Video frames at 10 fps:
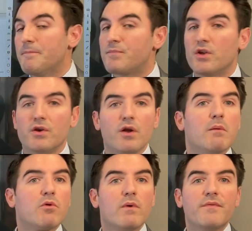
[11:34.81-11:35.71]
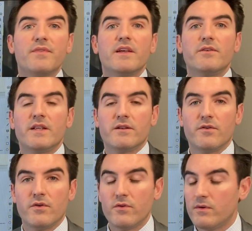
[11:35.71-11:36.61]
The number one thing you need to
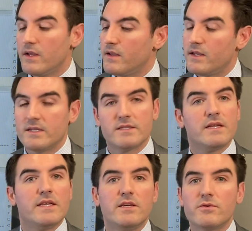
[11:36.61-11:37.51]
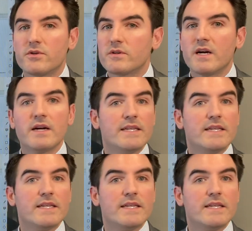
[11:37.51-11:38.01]
do is heal your gut,